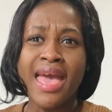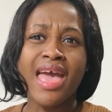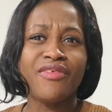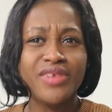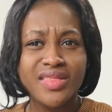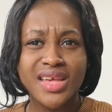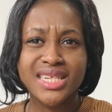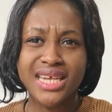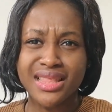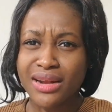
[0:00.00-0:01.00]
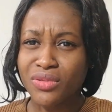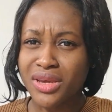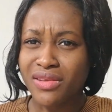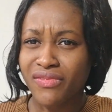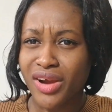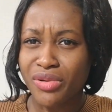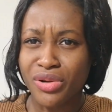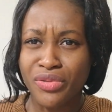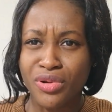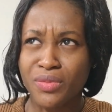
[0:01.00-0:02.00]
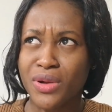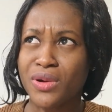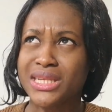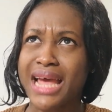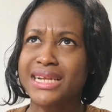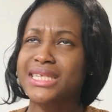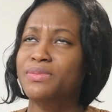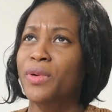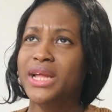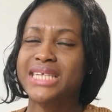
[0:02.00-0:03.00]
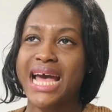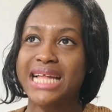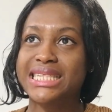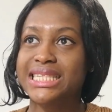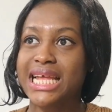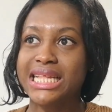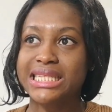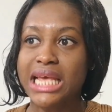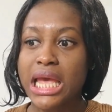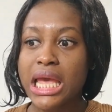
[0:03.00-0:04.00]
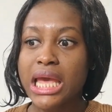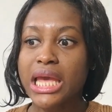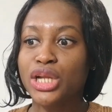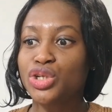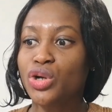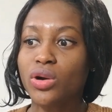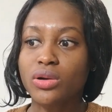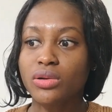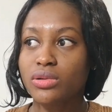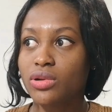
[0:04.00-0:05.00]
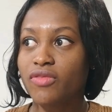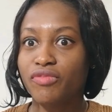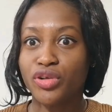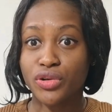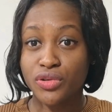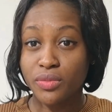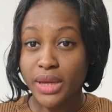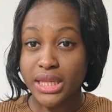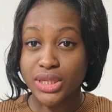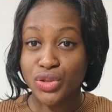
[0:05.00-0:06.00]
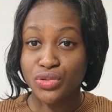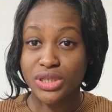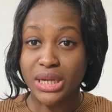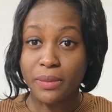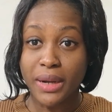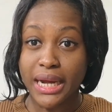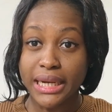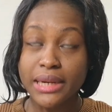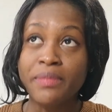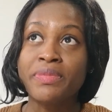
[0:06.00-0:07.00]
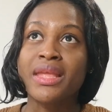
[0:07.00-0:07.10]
everything started looking very real because at this point I had sent a junk load of documents to Japan,